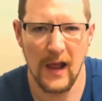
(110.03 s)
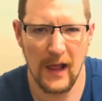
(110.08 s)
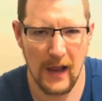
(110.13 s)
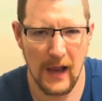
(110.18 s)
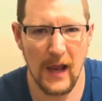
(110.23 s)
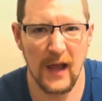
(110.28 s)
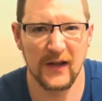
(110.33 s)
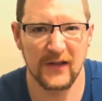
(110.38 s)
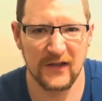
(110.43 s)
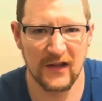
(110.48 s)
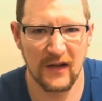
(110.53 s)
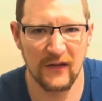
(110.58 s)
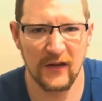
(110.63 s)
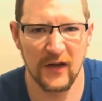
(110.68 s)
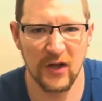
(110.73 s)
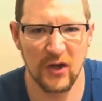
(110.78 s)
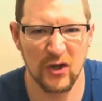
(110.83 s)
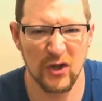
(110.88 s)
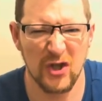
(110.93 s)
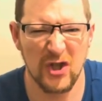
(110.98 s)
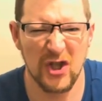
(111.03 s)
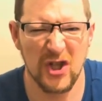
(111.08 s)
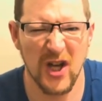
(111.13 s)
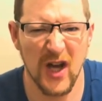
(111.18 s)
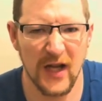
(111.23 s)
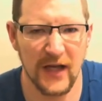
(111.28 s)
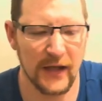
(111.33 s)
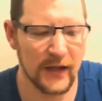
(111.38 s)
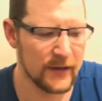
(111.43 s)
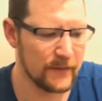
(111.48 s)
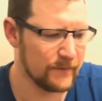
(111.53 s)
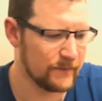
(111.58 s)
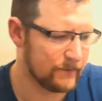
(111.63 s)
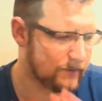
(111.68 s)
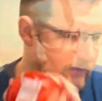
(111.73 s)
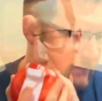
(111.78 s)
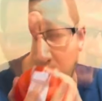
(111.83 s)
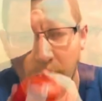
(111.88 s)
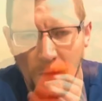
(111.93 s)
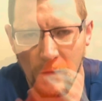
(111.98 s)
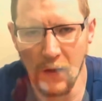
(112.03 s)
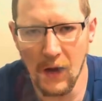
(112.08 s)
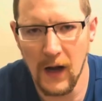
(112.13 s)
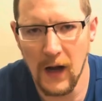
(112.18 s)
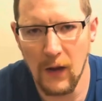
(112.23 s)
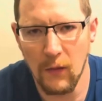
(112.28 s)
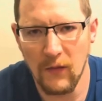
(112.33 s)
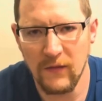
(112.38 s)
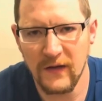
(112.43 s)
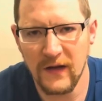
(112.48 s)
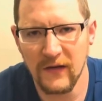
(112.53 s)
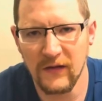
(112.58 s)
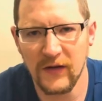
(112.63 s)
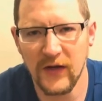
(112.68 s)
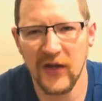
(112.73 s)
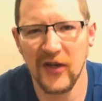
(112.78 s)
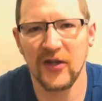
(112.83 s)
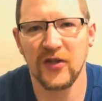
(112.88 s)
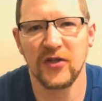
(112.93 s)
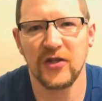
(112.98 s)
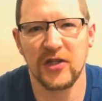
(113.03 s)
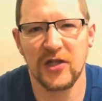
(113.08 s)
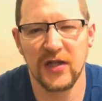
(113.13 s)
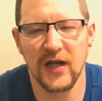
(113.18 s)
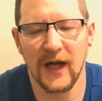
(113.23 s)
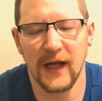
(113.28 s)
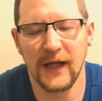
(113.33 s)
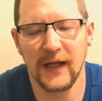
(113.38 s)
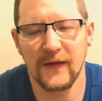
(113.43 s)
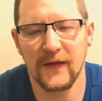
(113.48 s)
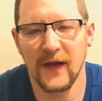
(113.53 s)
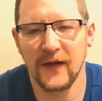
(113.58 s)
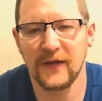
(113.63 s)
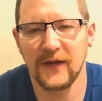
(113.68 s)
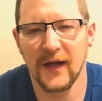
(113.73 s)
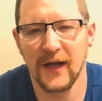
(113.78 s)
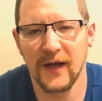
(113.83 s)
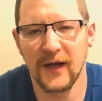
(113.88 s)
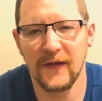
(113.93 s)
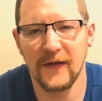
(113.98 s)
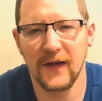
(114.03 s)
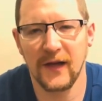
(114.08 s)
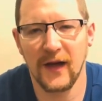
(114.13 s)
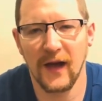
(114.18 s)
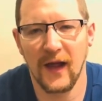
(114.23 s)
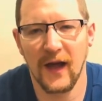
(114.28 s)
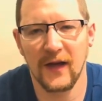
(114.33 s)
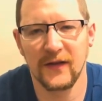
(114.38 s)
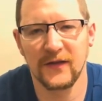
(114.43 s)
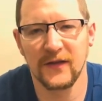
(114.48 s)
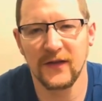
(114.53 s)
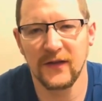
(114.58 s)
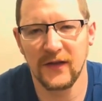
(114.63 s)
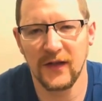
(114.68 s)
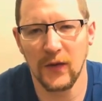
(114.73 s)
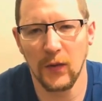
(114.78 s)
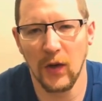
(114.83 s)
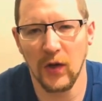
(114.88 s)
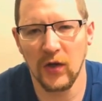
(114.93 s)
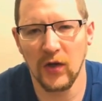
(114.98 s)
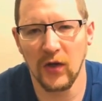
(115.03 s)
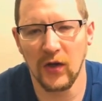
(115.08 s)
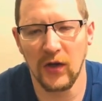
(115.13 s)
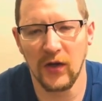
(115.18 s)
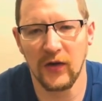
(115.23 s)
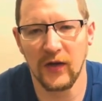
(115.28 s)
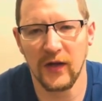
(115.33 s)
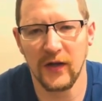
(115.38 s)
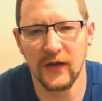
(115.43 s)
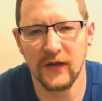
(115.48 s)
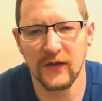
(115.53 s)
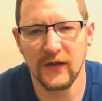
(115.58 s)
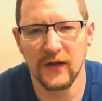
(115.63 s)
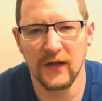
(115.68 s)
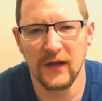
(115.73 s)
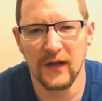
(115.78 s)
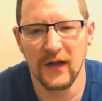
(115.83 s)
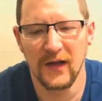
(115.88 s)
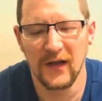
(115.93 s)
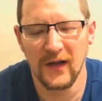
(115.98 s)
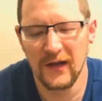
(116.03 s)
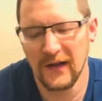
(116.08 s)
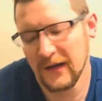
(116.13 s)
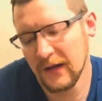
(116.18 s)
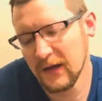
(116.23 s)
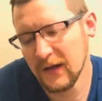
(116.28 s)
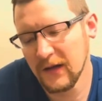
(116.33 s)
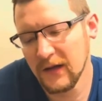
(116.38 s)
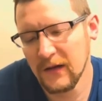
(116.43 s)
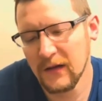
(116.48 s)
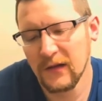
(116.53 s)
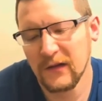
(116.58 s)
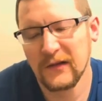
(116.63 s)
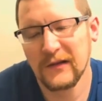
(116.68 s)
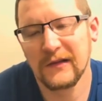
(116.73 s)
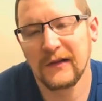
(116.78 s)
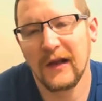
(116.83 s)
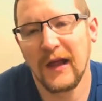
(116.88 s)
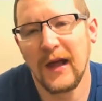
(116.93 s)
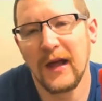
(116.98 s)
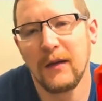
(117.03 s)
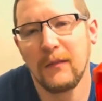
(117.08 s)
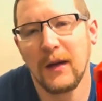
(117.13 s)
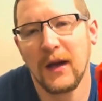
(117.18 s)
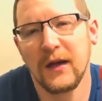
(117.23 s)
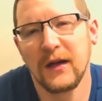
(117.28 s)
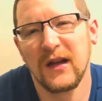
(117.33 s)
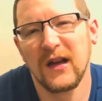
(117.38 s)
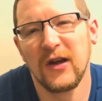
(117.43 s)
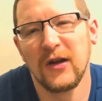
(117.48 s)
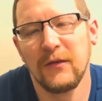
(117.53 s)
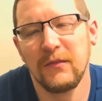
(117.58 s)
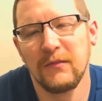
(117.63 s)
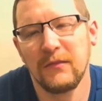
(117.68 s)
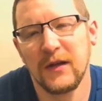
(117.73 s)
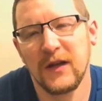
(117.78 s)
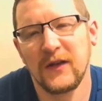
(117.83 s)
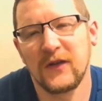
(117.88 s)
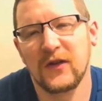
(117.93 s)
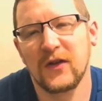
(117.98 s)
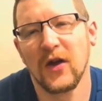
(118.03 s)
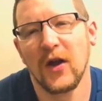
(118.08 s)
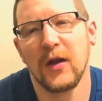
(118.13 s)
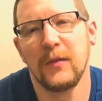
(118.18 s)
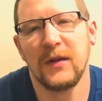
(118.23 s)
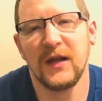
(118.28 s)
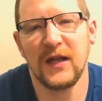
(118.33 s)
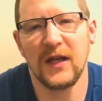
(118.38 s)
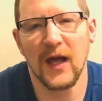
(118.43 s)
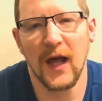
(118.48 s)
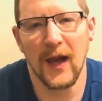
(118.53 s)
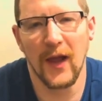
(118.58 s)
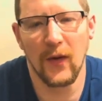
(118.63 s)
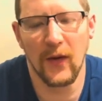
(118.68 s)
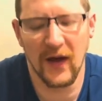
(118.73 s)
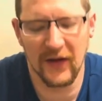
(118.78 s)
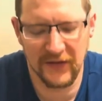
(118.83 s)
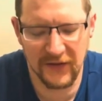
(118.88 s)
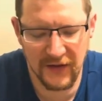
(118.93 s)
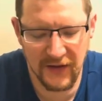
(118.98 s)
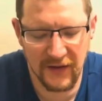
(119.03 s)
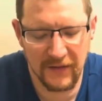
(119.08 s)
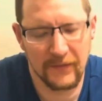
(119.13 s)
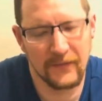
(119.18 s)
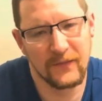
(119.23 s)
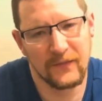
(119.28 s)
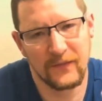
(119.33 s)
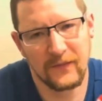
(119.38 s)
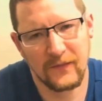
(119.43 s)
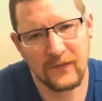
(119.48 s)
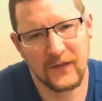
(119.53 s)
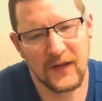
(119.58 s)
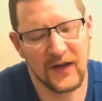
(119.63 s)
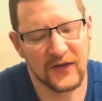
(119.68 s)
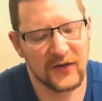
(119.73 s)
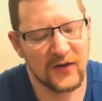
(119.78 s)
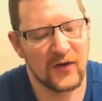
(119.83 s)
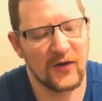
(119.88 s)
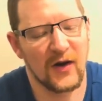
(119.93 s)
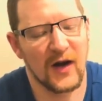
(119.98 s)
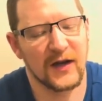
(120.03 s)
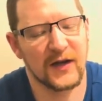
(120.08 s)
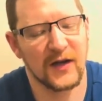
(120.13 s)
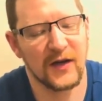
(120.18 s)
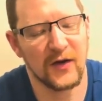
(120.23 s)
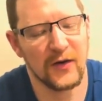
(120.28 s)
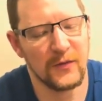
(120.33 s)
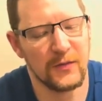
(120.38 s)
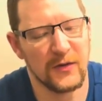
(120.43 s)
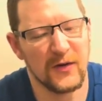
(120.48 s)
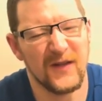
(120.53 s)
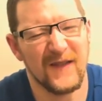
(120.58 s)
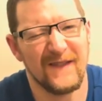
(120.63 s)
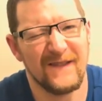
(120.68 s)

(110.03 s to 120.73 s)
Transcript: let's give it a good shake. Right, we've given it a good shake. Let's get it in the glass and see what colour it is. Slayer Mango, it's got to be yellow, hasn't it? Let's crack it open.